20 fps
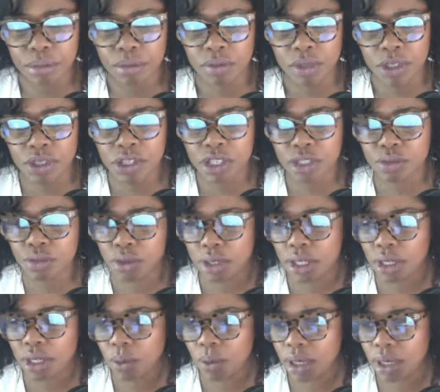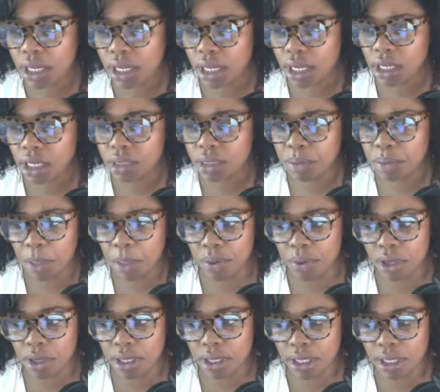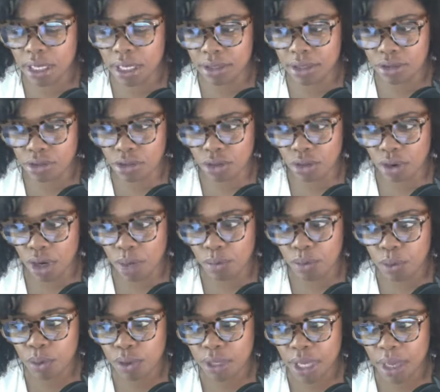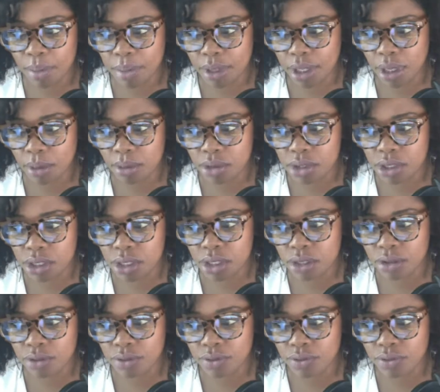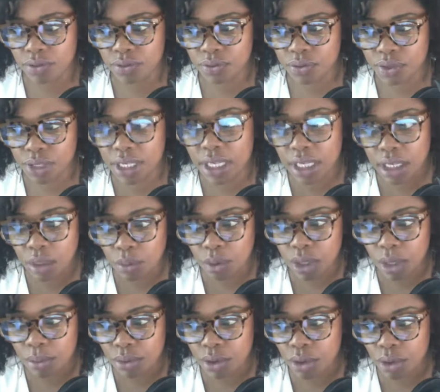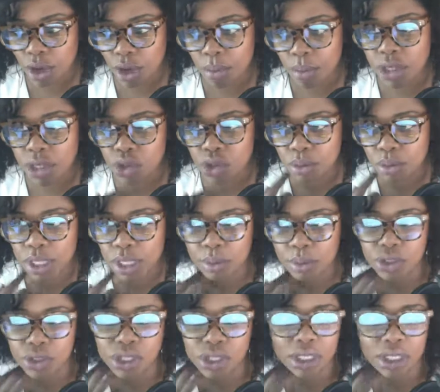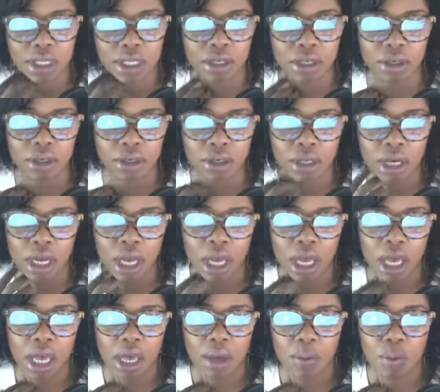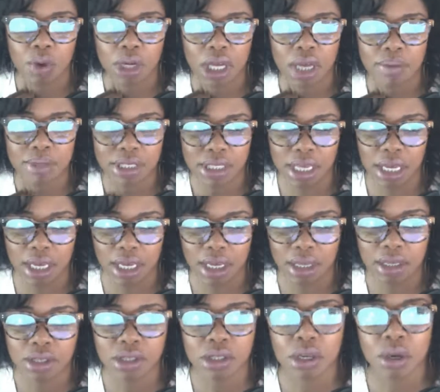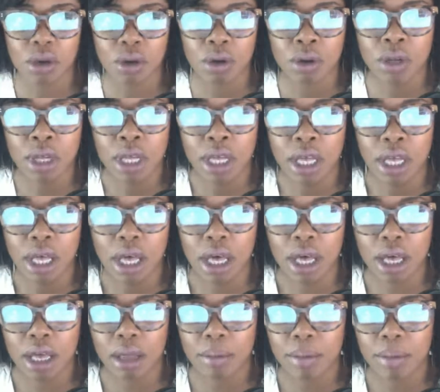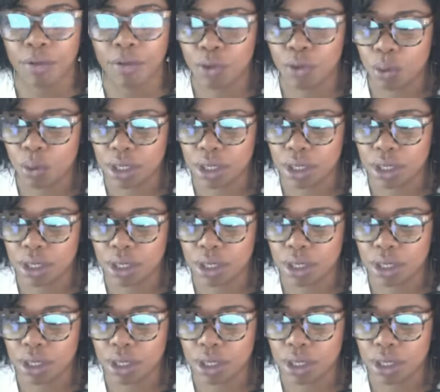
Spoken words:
just really quick, people on Instagram, you will not be able to see what I'm doing, but you'll be able to hear what I'm saying. So, if you want